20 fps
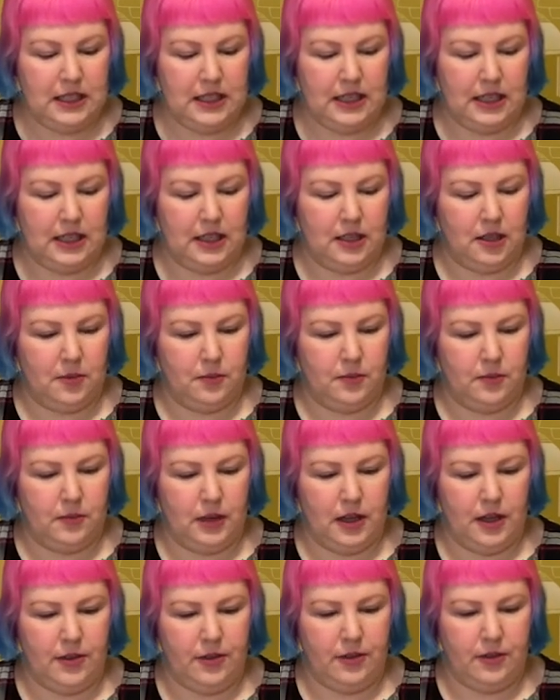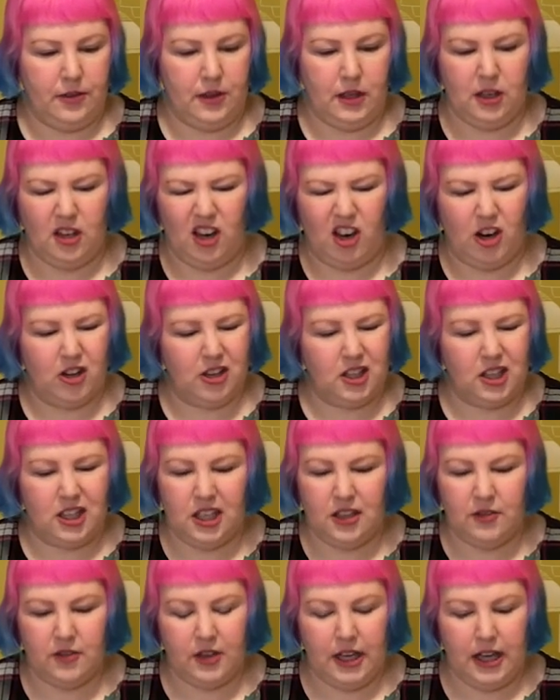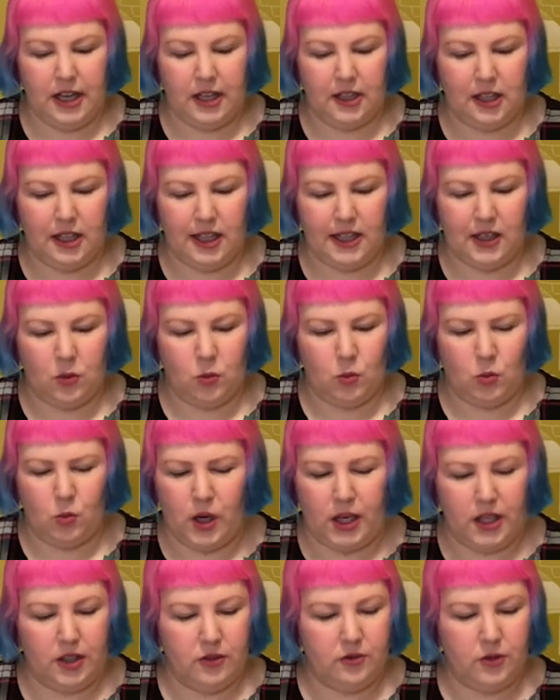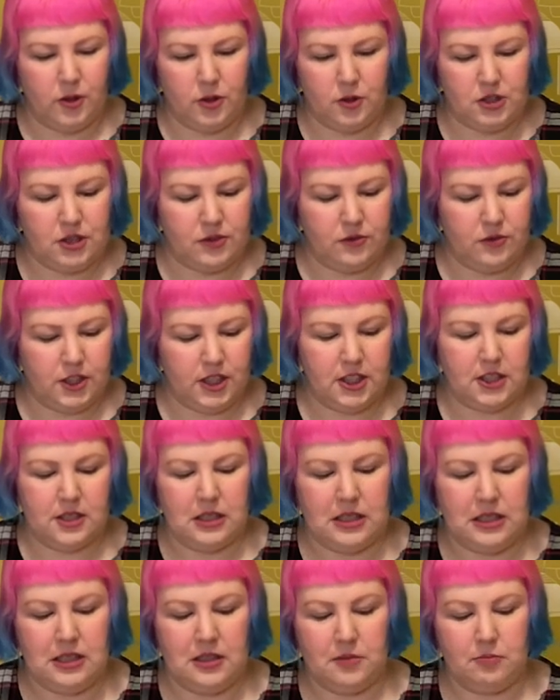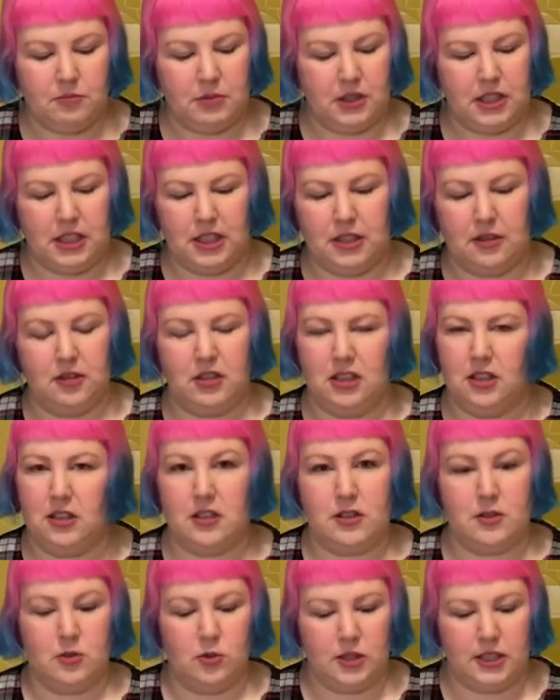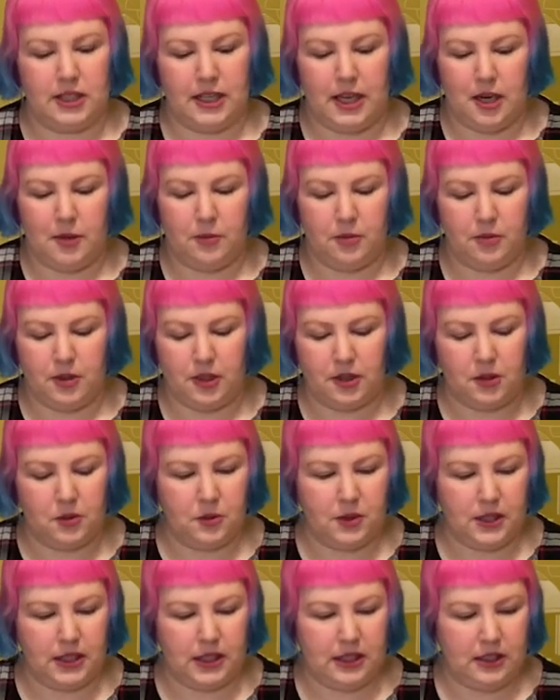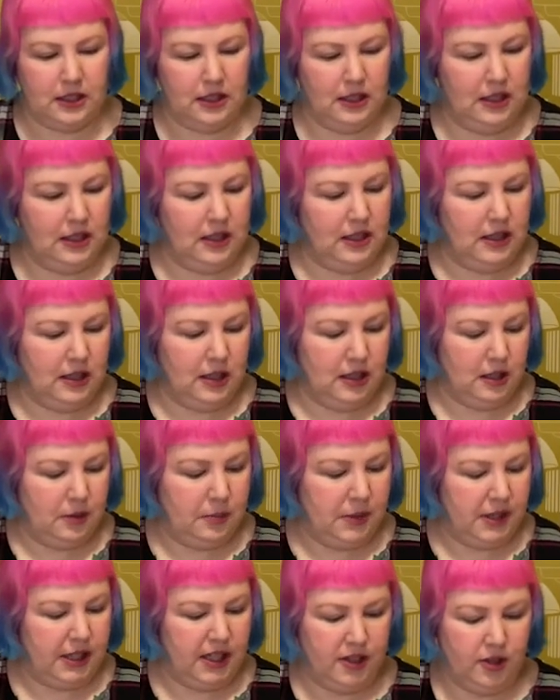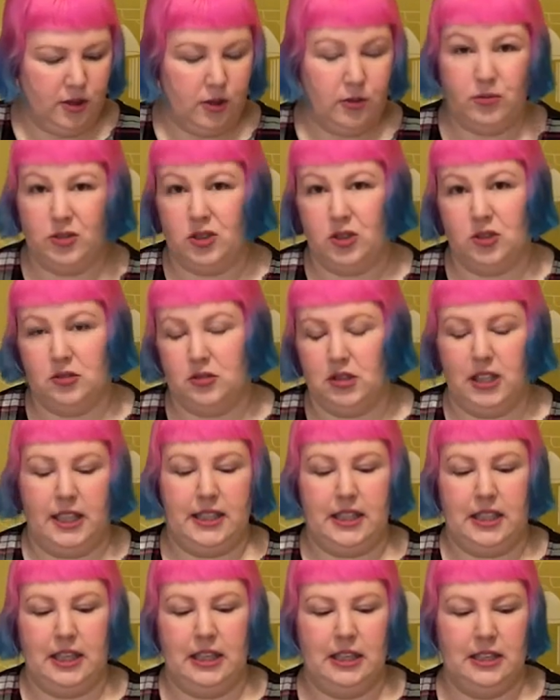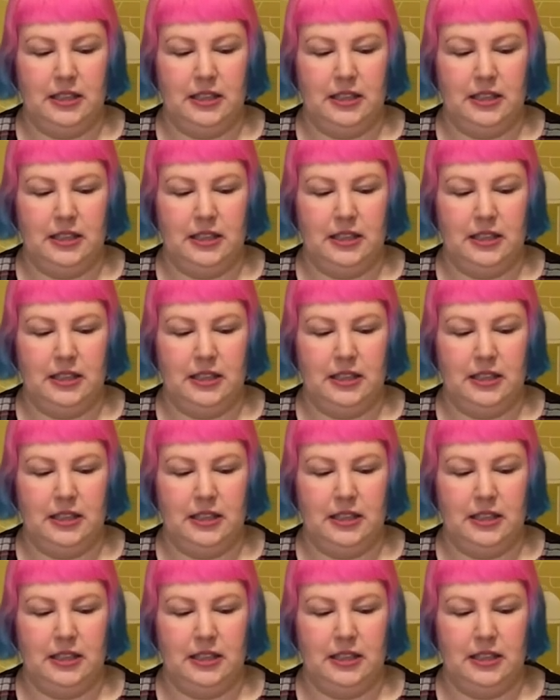I think I only ever had like one false fit, but it got sorted out pretty quick. But yeah, no real like